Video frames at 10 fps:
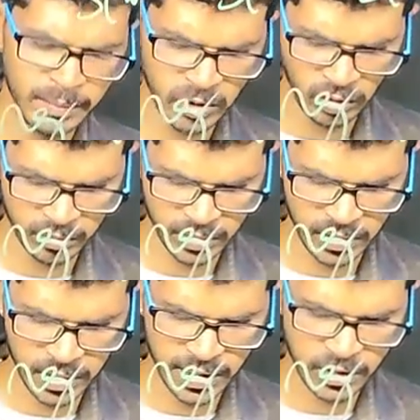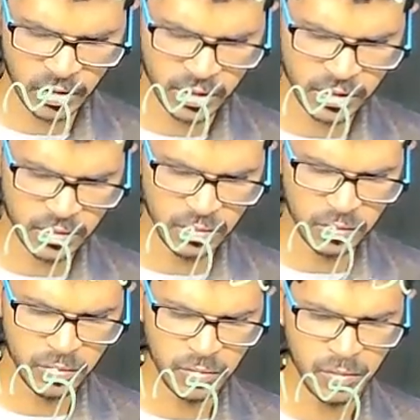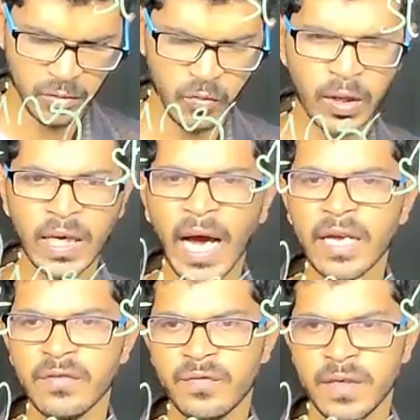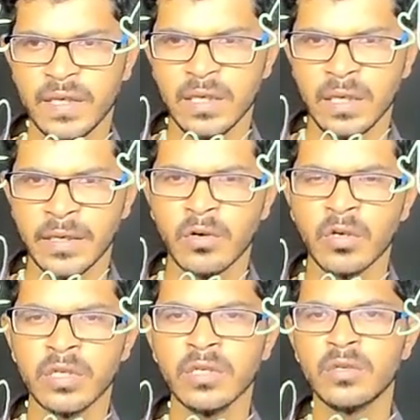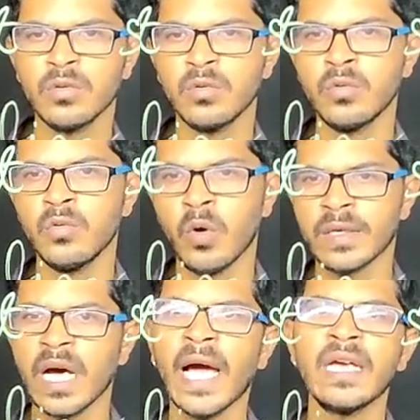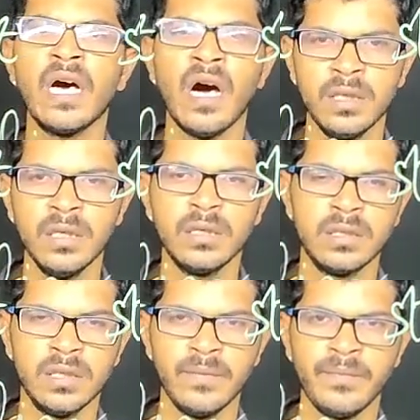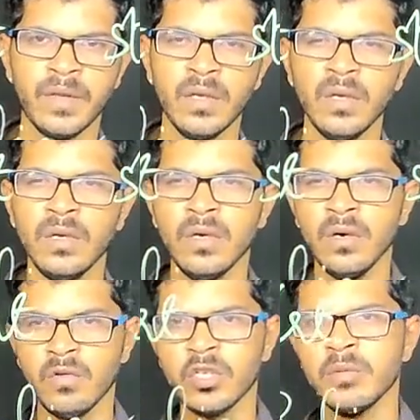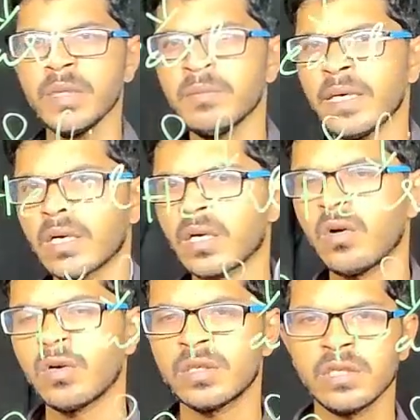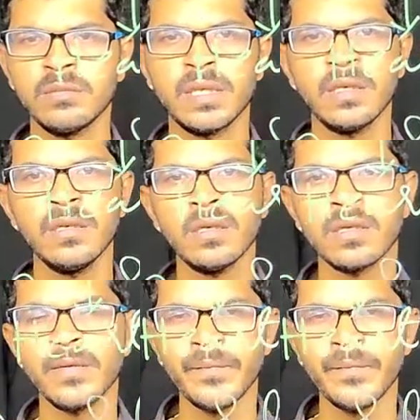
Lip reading: be normally say according to what I feel, according to what I heard. What do you mean by according means?